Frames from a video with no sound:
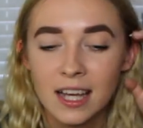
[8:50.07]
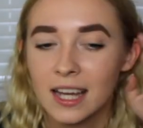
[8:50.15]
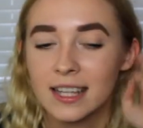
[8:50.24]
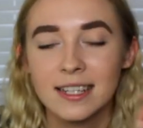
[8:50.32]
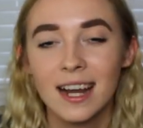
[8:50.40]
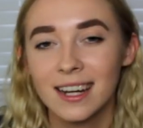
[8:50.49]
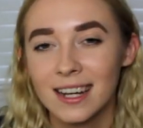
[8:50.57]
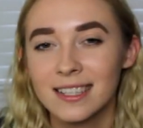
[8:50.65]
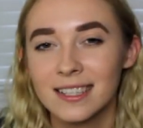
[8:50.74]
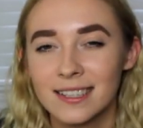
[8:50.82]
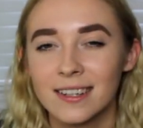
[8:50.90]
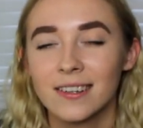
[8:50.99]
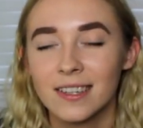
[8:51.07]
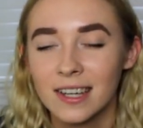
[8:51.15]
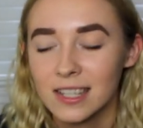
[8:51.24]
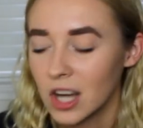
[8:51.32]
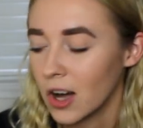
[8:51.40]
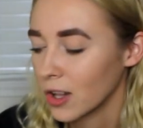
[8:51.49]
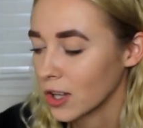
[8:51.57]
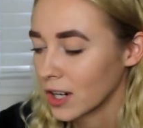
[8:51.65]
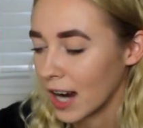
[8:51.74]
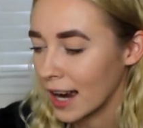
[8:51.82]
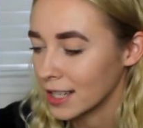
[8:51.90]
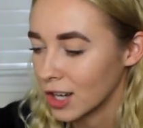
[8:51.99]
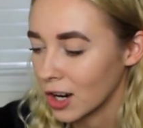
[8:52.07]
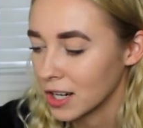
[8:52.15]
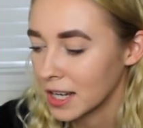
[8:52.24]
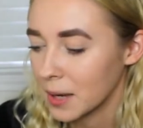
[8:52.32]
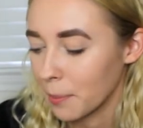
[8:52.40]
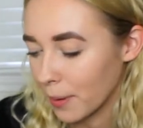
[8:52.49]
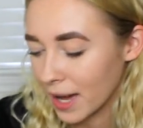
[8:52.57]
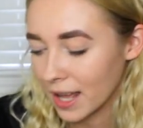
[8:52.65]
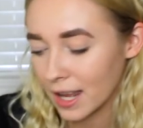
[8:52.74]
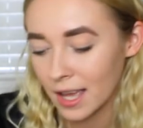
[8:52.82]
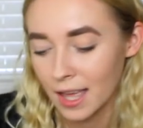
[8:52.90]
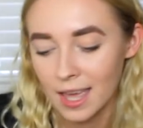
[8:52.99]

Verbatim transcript: It's not necessarily a dollar at Target, but